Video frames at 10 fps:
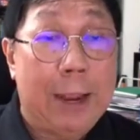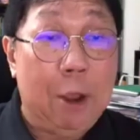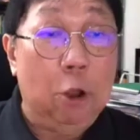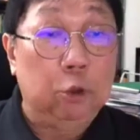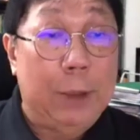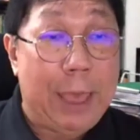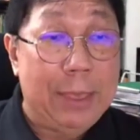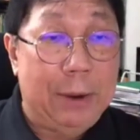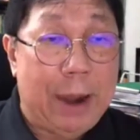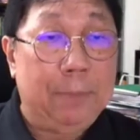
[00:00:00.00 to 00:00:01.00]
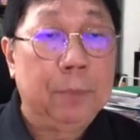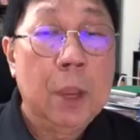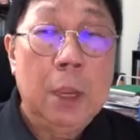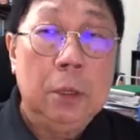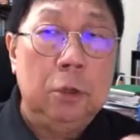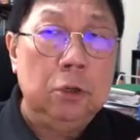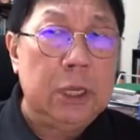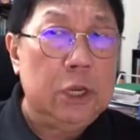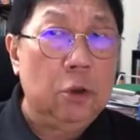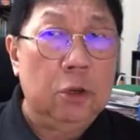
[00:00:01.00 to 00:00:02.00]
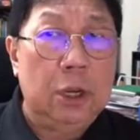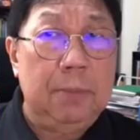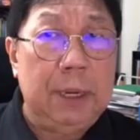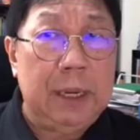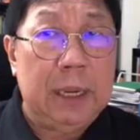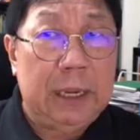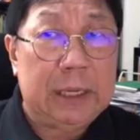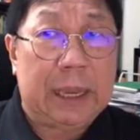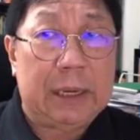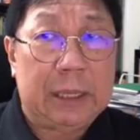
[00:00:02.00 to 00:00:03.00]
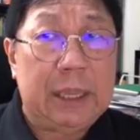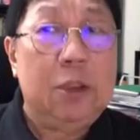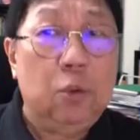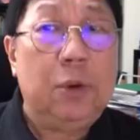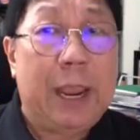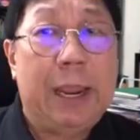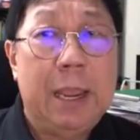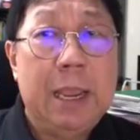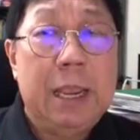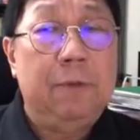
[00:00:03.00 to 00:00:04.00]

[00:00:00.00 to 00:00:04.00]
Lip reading: altogether, right? So using social media is the thing today.